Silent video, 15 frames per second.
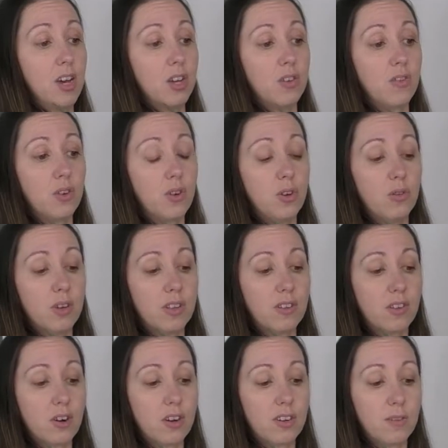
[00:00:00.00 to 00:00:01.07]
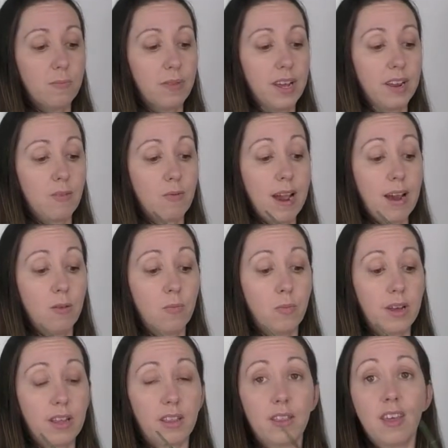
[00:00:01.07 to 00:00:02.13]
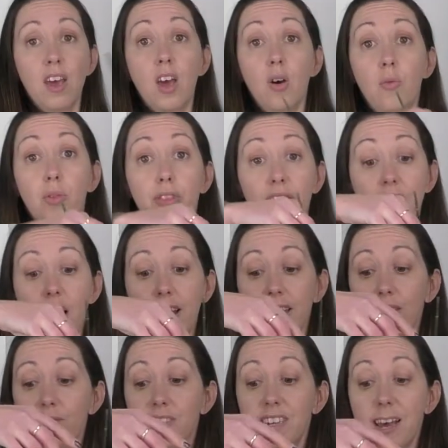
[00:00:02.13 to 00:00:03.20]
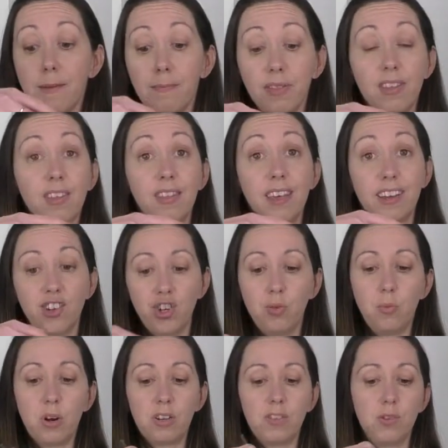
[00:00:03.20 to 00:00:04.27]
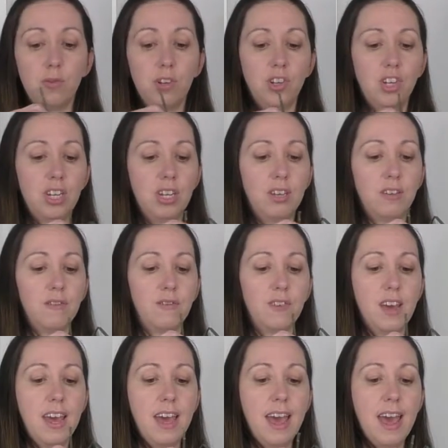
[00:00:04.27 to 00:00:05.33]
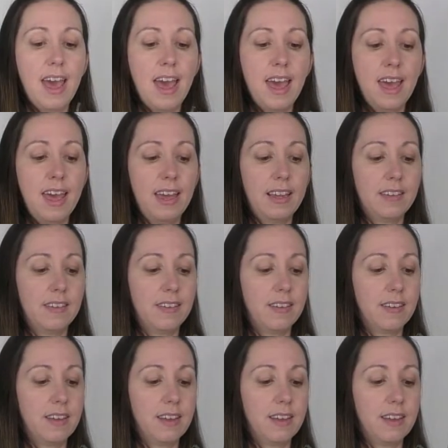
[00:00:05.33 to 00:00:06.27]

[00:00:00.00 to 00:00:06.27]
So you can start to play around with the kind of depth that you want to achieve, and